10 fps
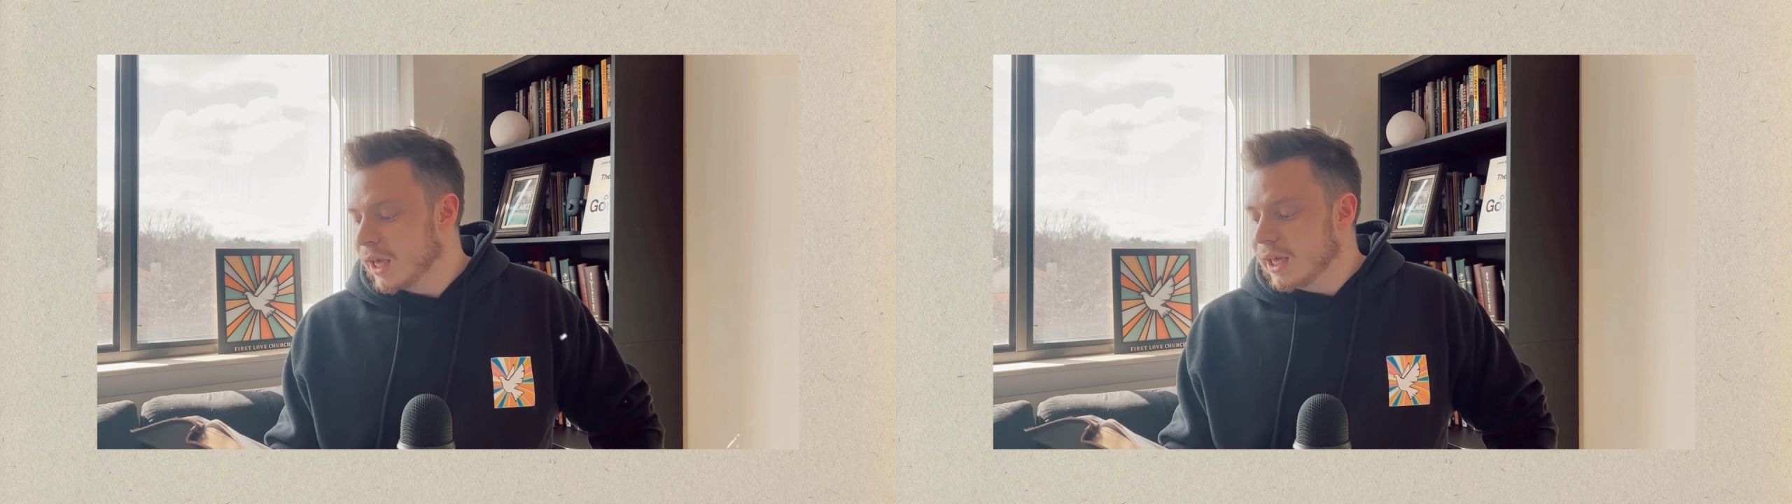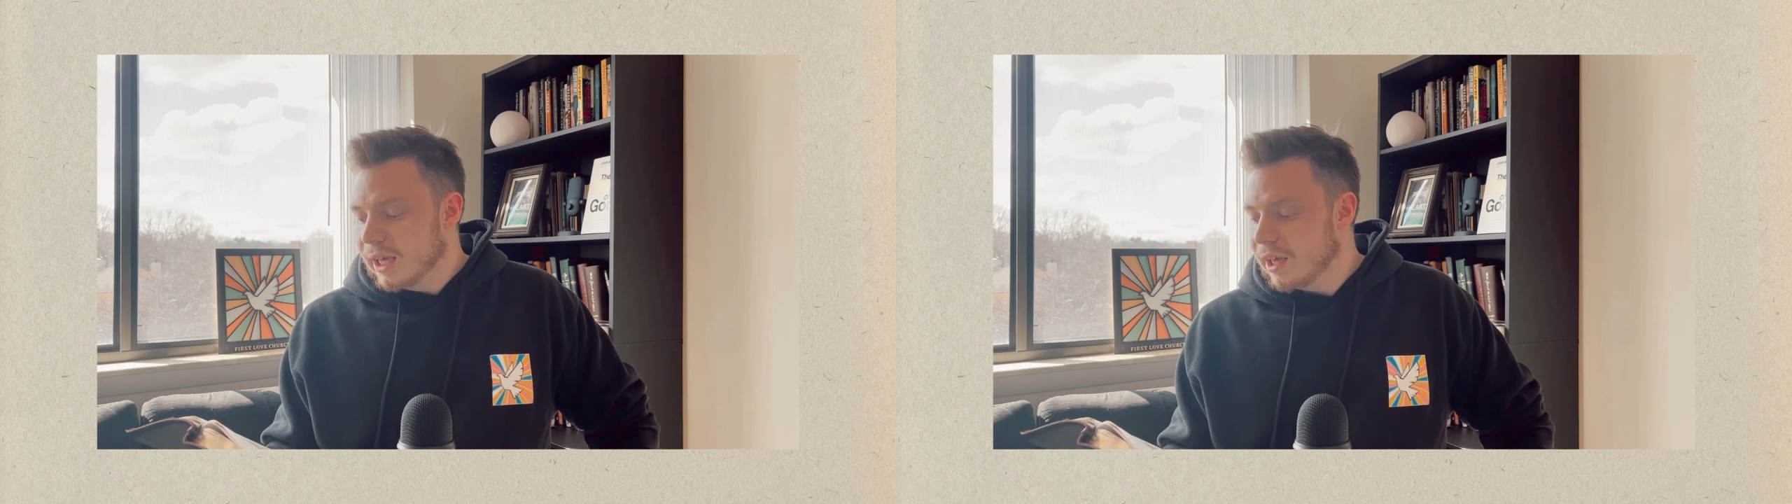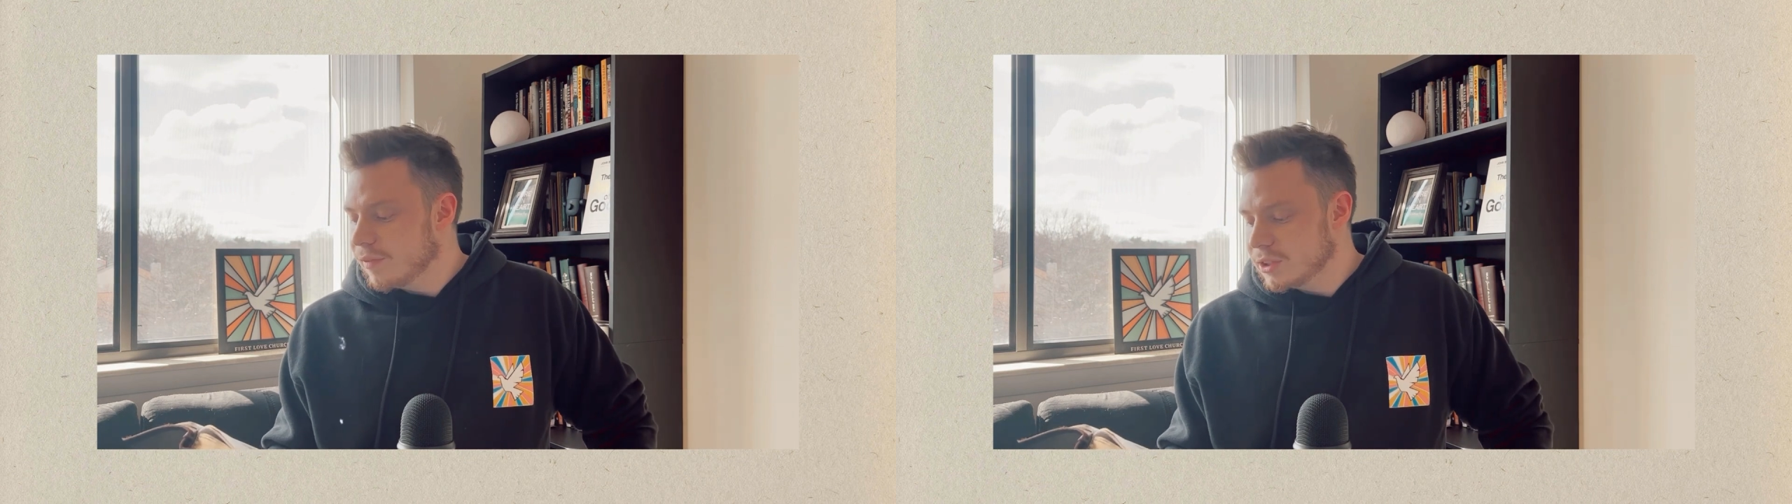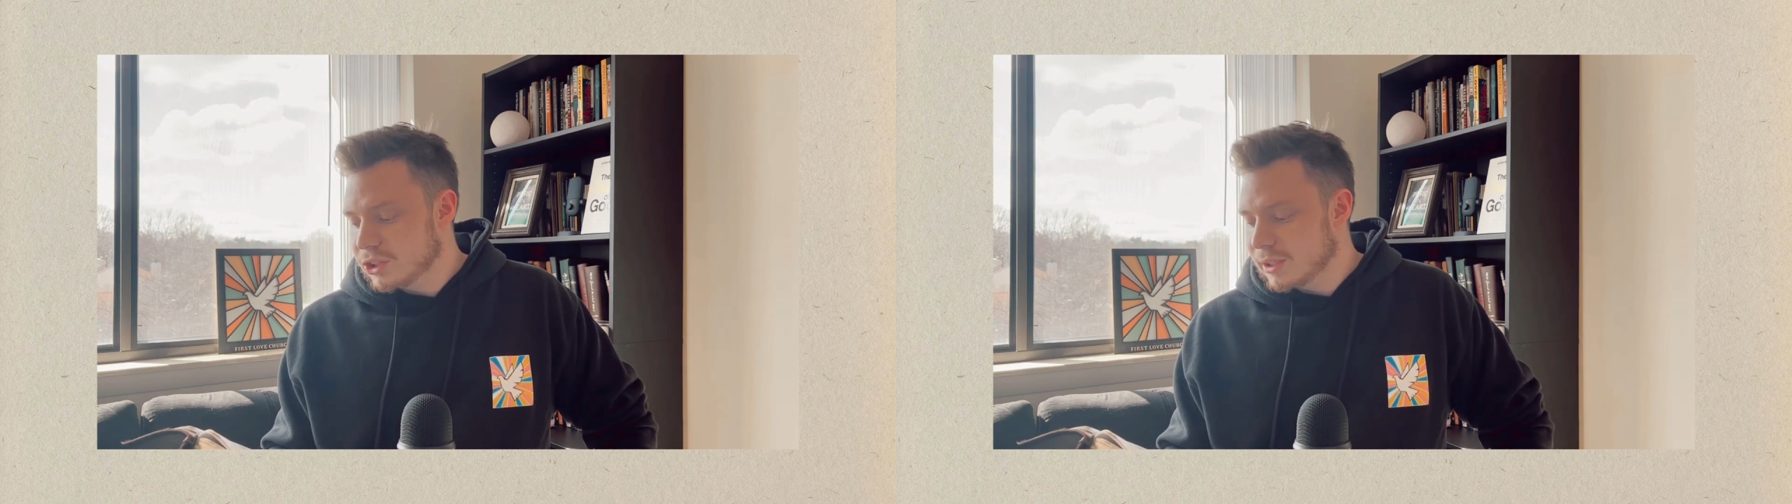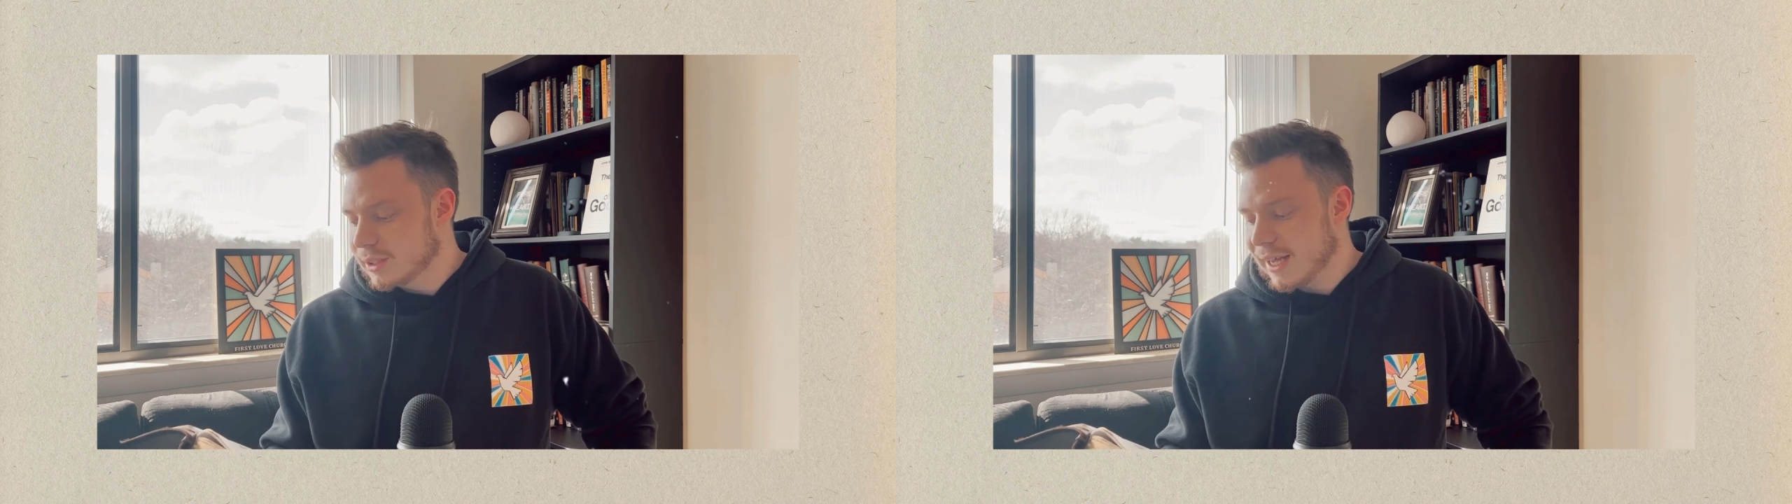Even
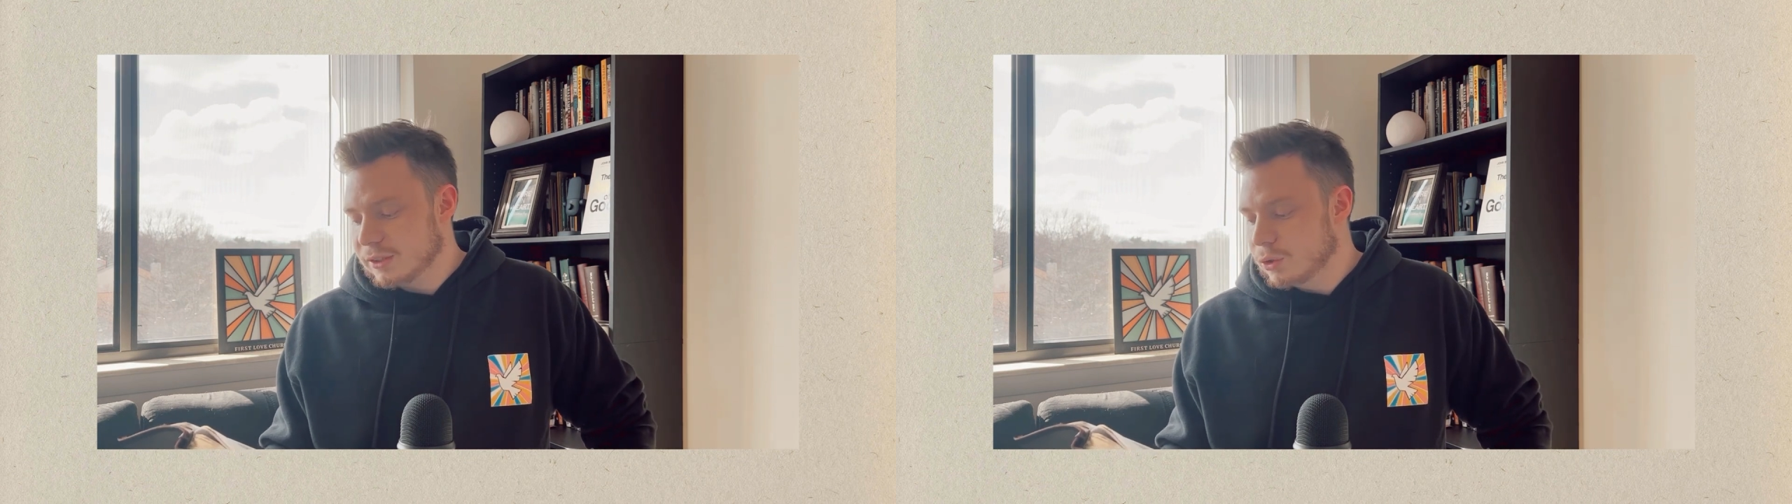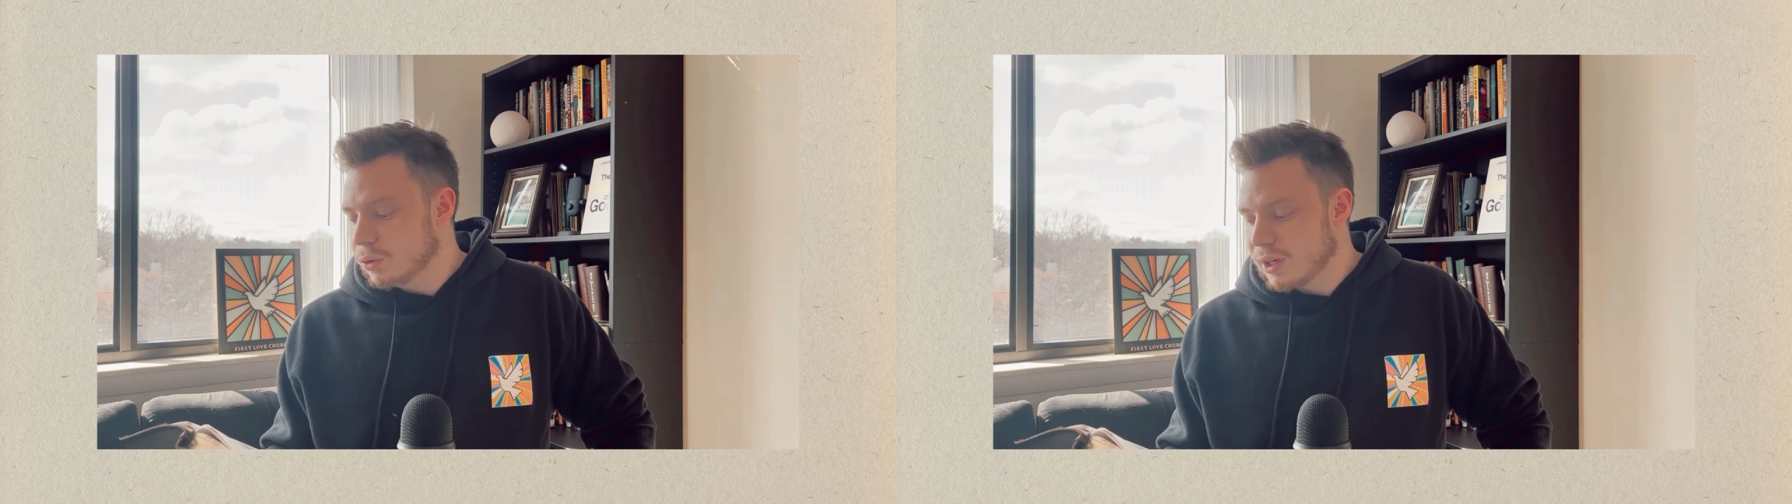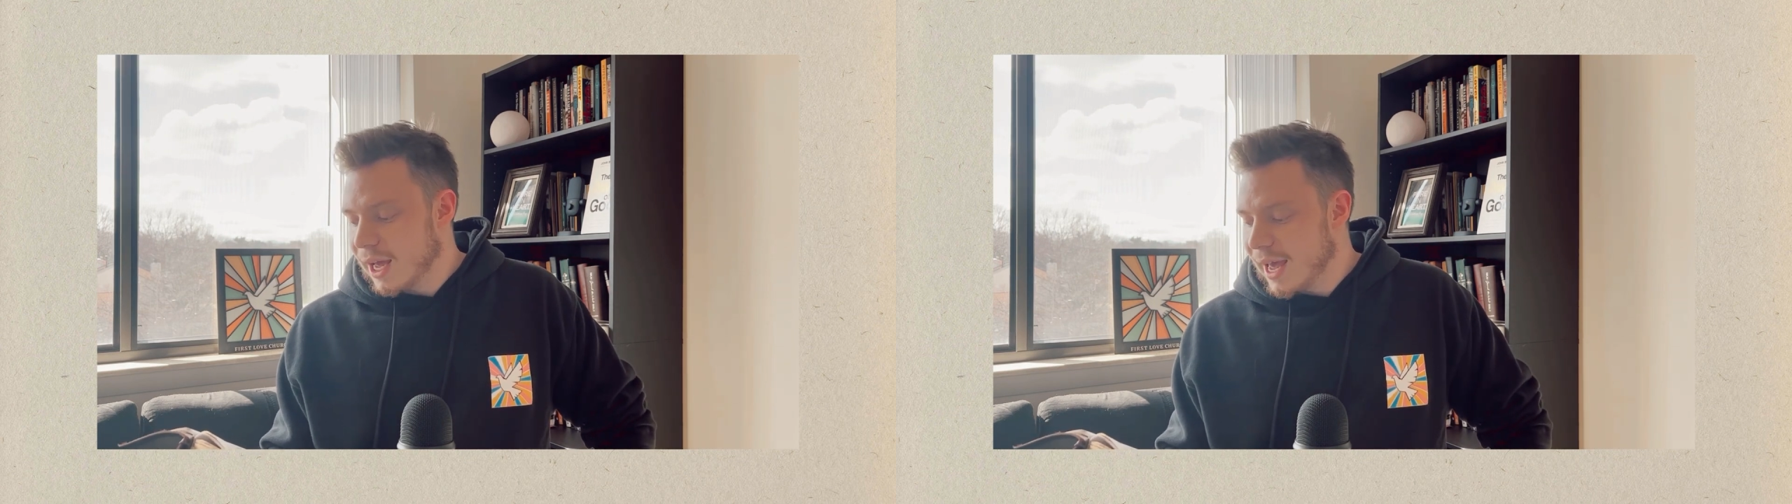Gentiles who do not